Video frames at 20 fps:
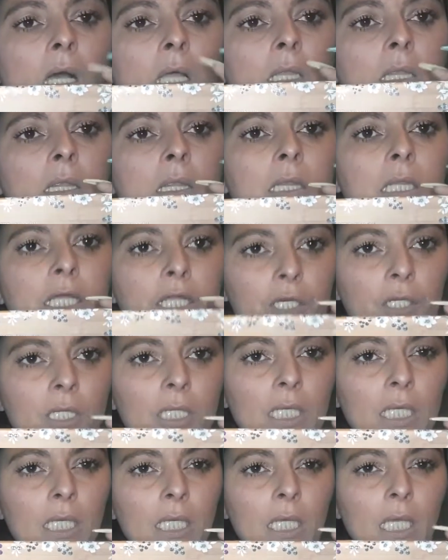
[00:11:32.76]

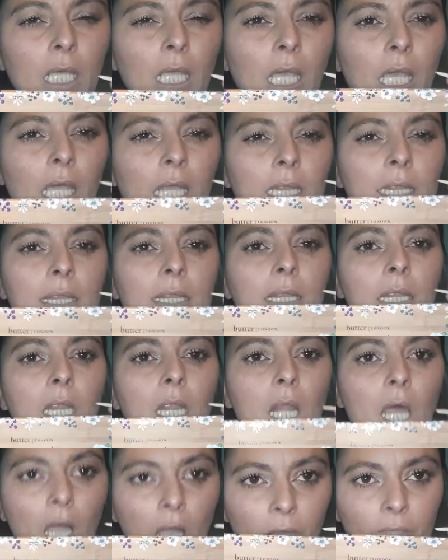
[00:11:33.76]
literally
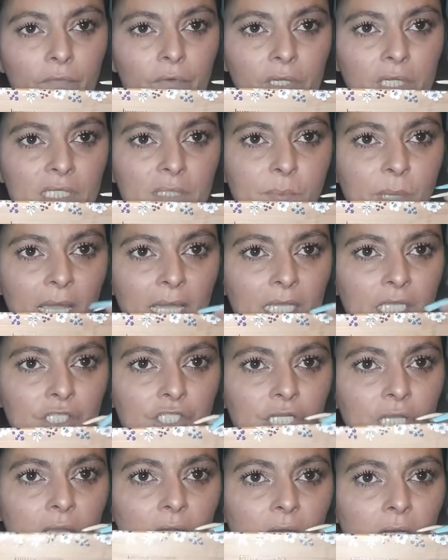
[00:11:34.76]
in love with this
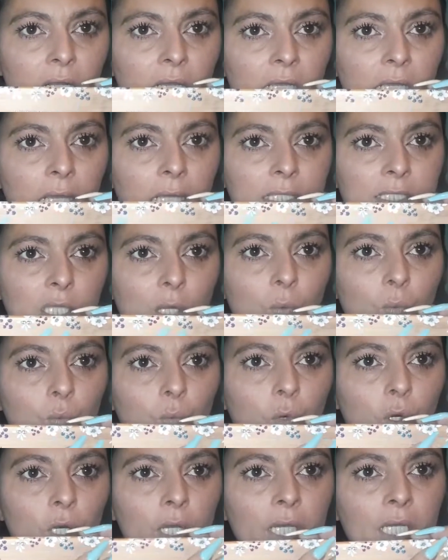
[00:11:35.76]
packaging. It's
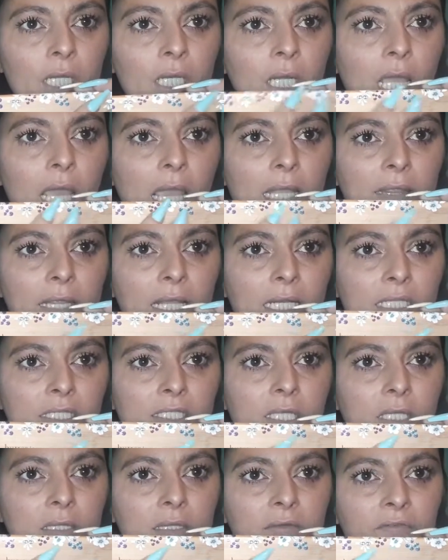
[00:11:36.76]
wood, and then it's
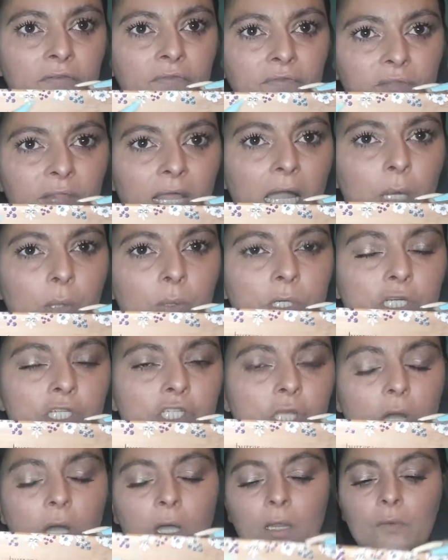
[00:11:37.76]
got the
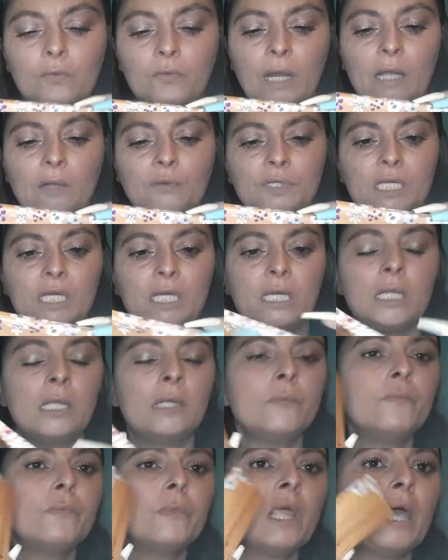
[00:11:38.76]
flowers all around it,
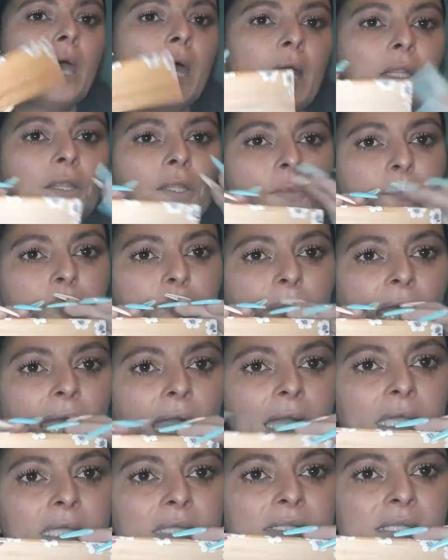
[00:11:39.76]
and the
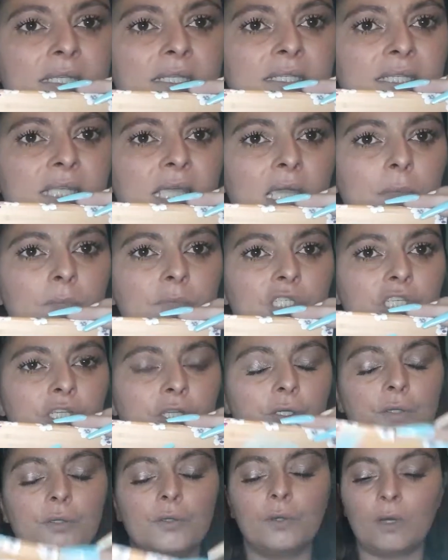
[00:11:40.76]
back is the same
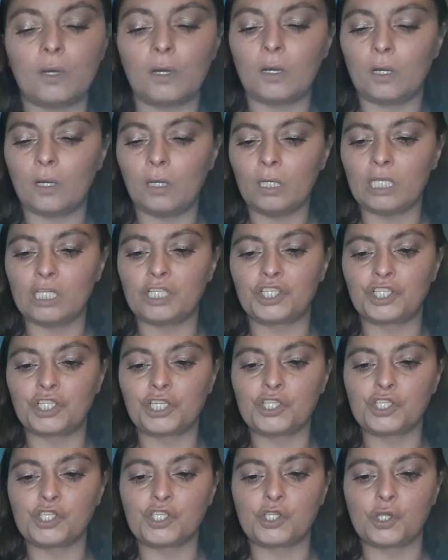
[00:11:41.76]
too. Oh, it's
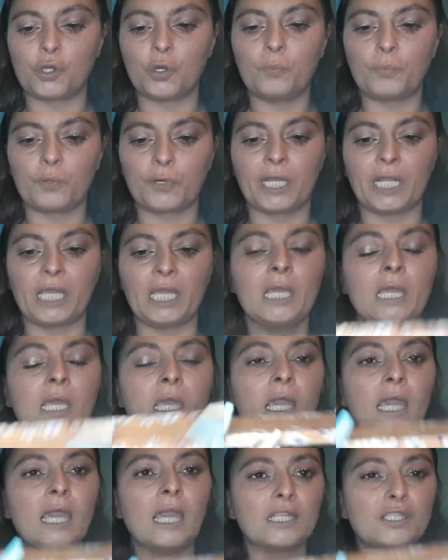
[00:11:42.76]
just so pretty.
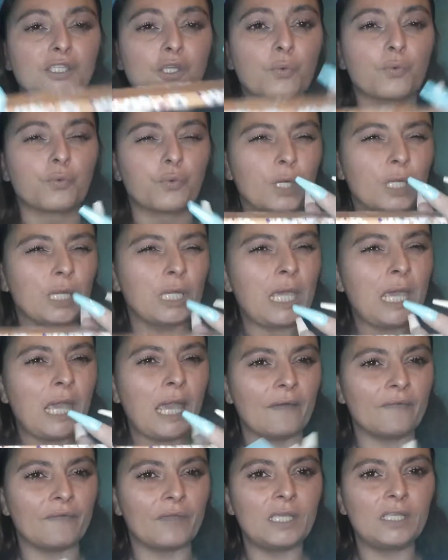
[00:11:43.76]
It's really
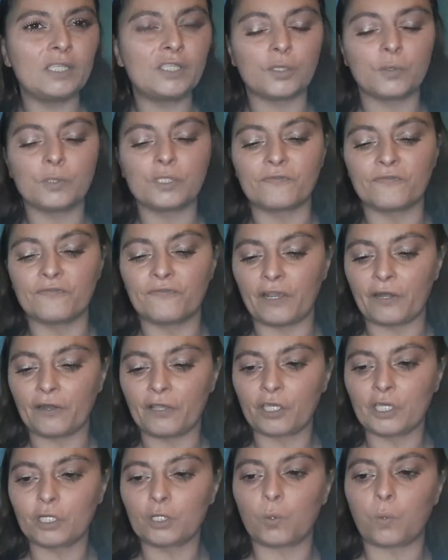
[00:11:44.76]
heavy, so it's very
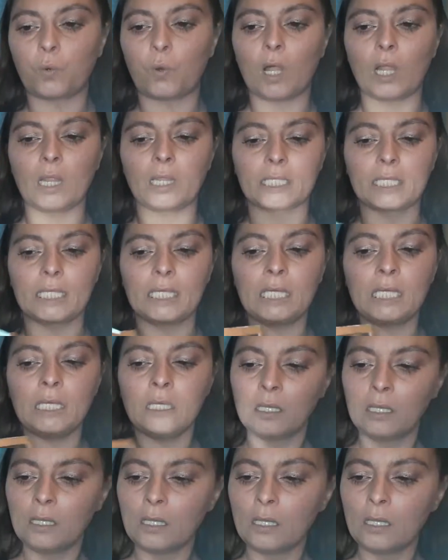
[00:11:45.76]
good quality.